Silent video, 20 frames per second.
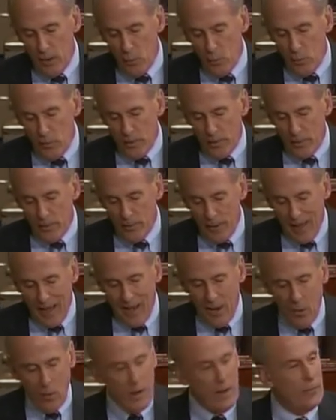We are
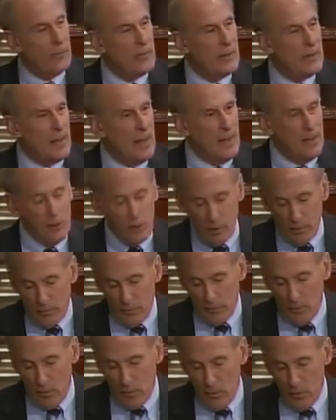now at the end of
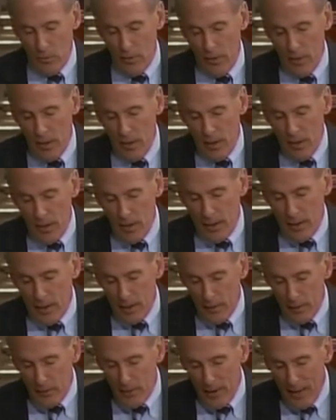the road and
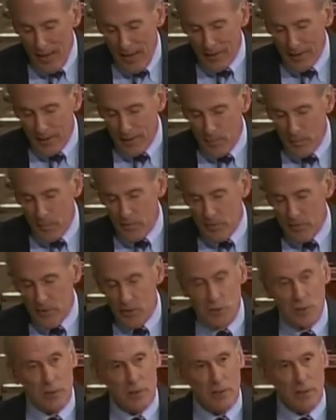are not in a
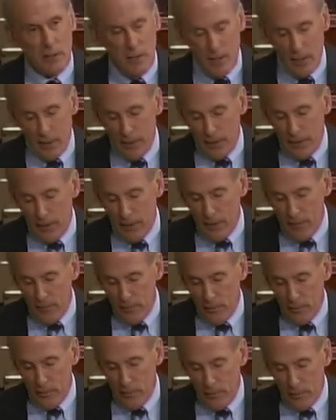position to kick it any
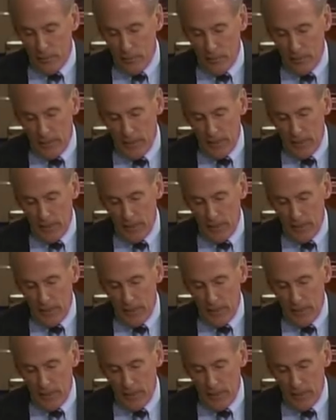further.